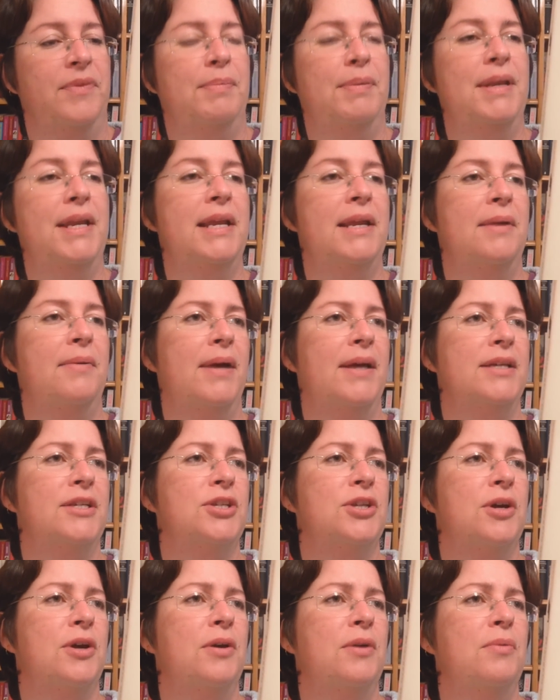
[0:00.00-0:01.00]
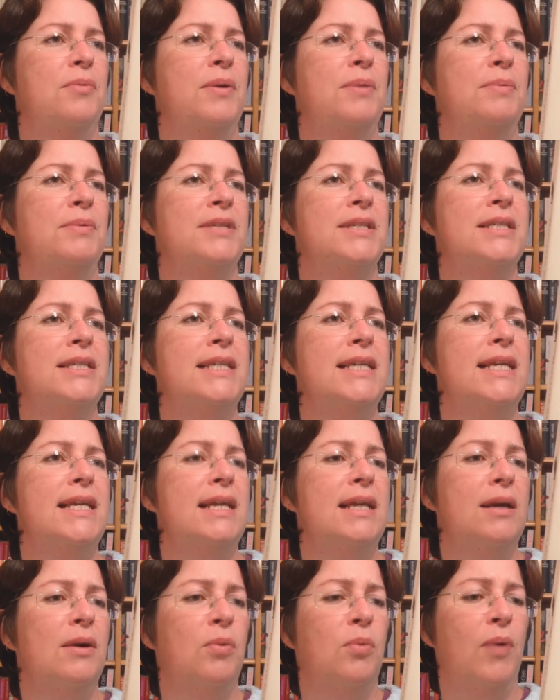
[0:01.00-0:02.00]
But anyway, so we will
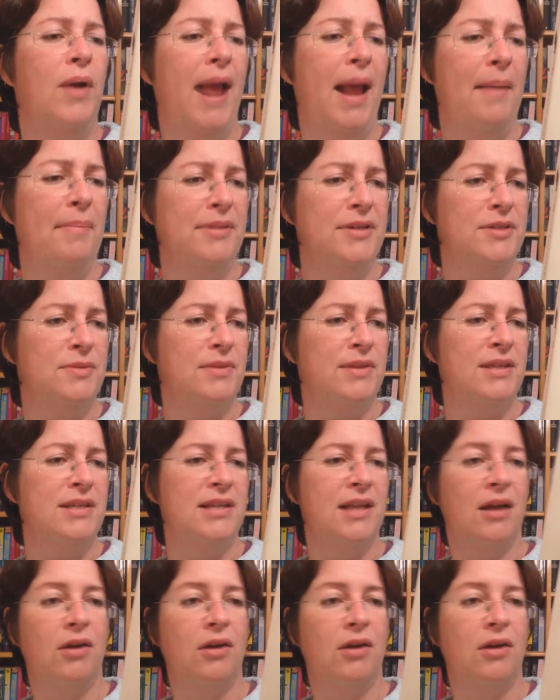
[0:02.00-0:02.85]
see what happens with this.